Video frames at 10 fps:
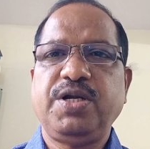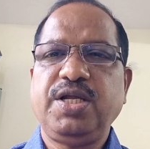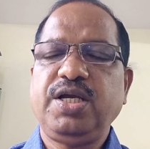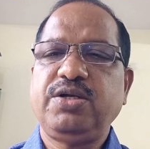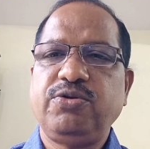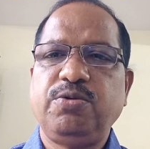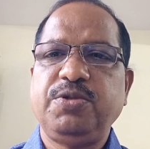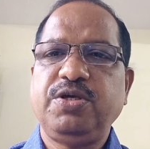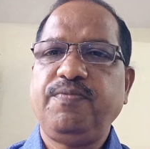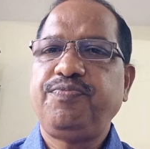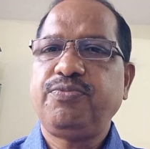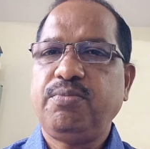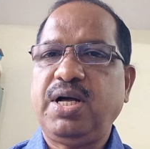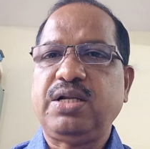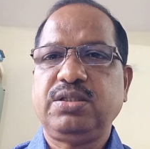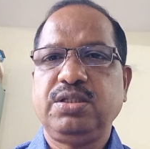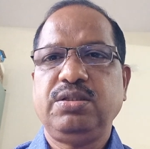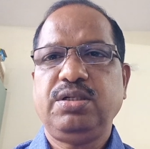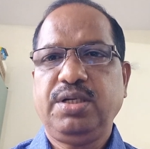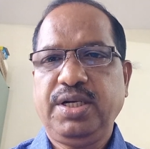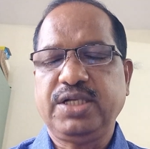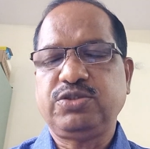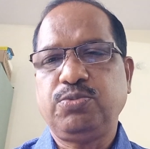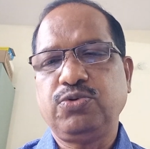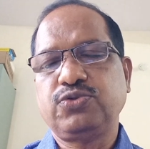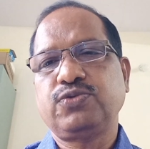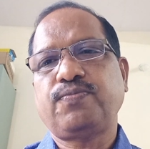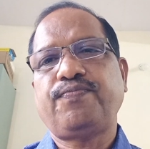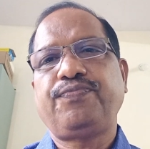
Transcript: India it will be the Bharat in the next books.